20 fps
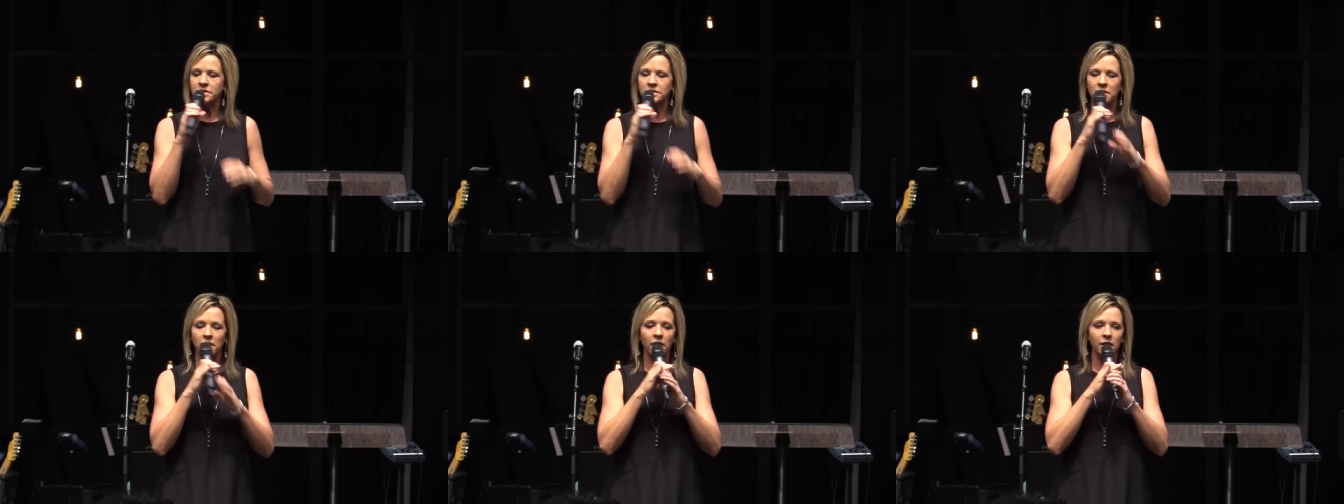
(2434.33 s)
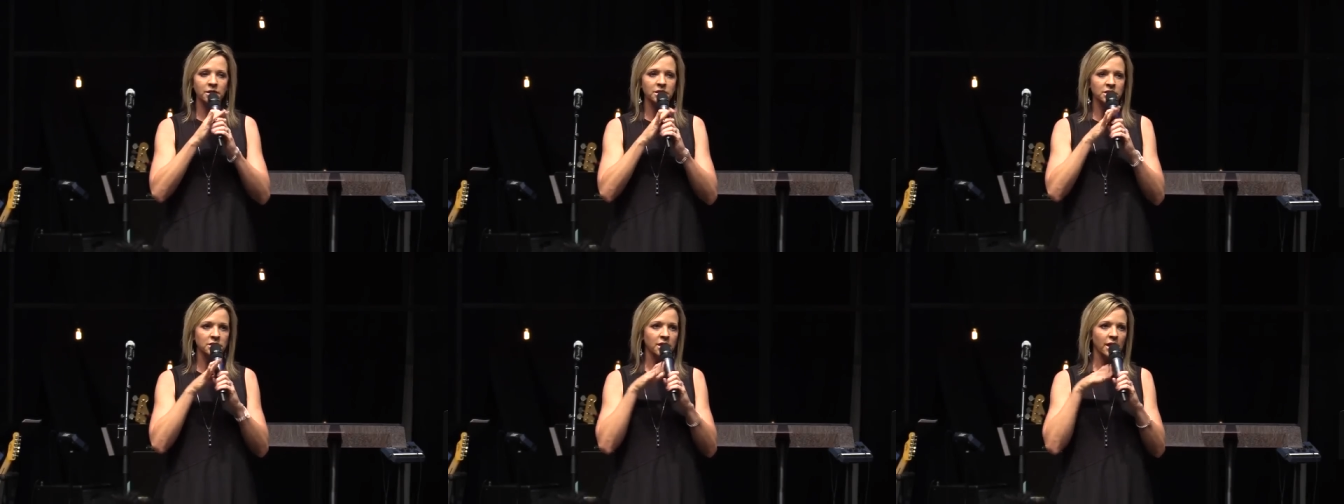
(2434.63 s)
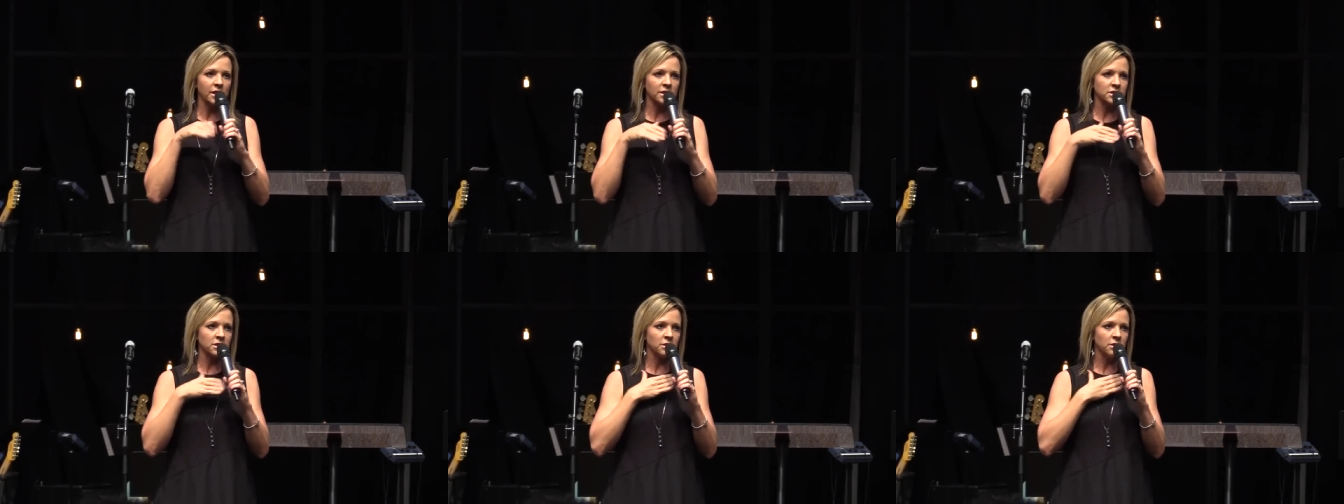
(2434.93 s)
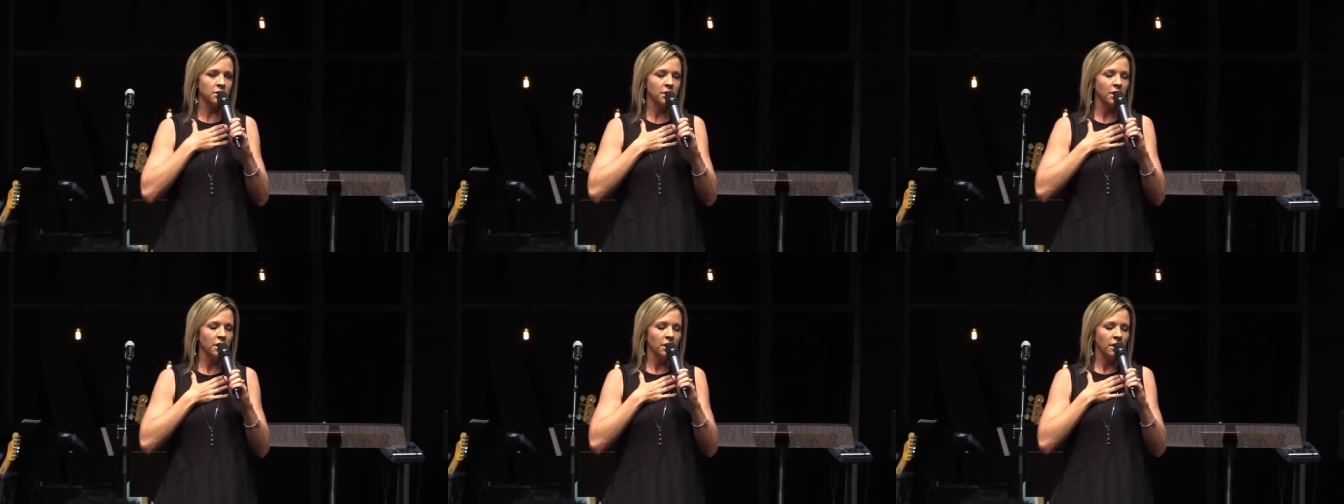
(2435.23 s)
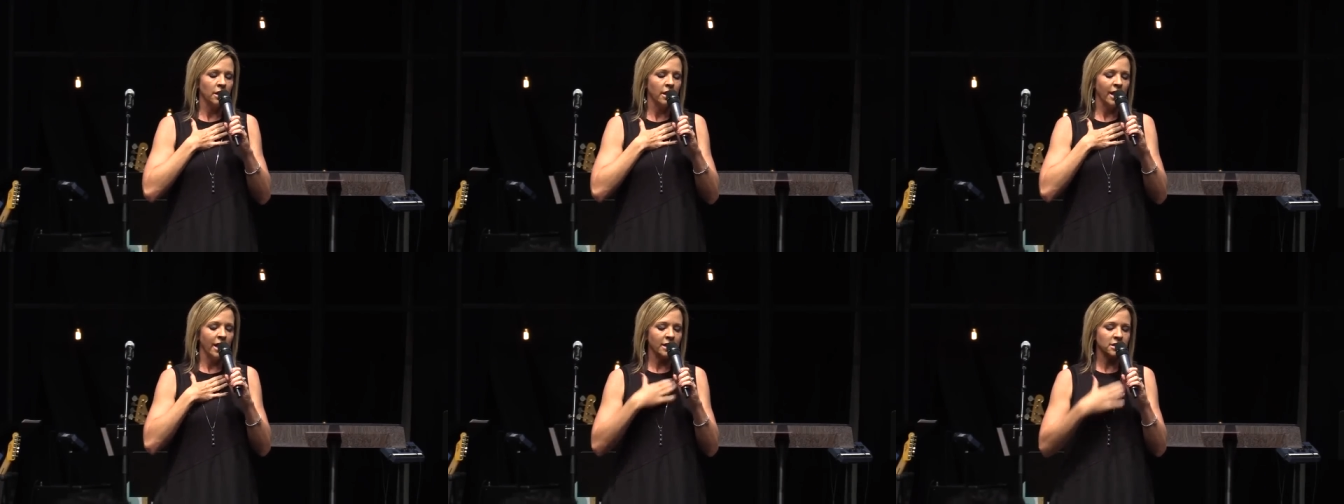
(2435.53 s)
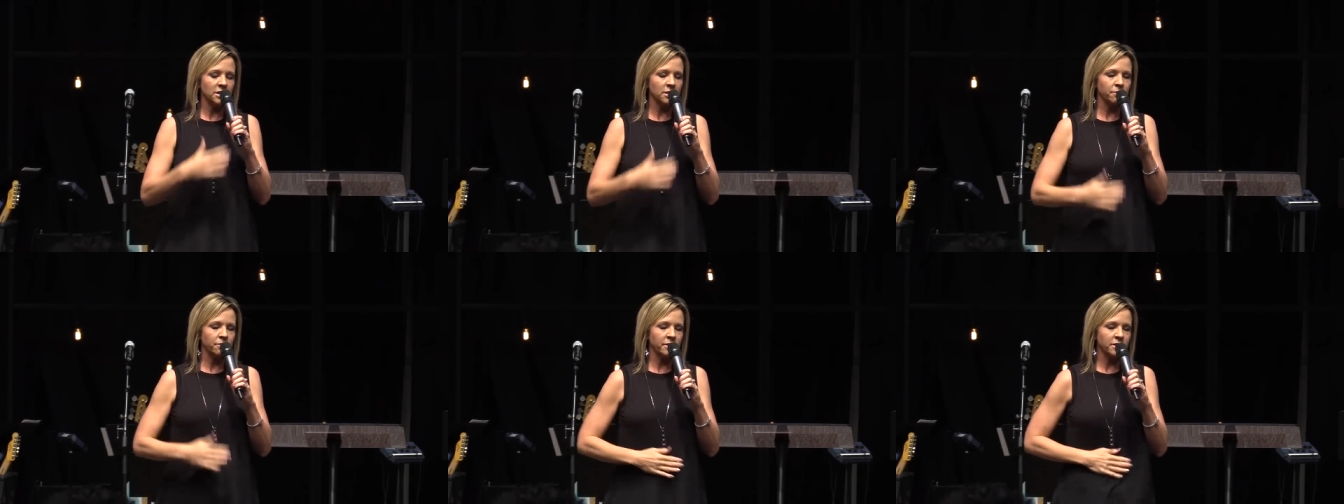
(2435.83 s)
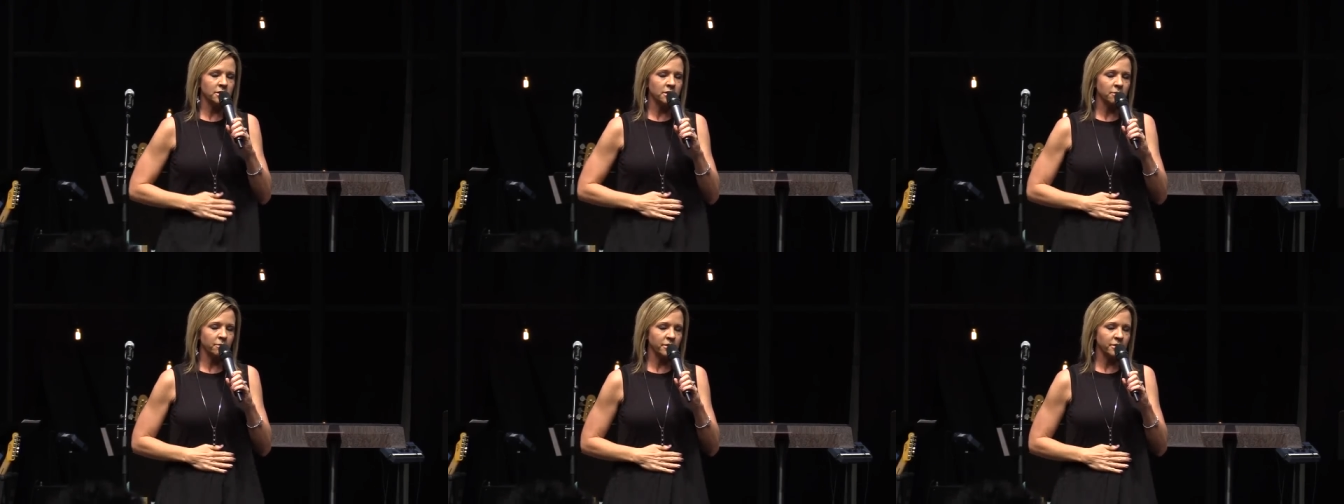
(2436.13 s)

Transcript: So I just going ask you, actually put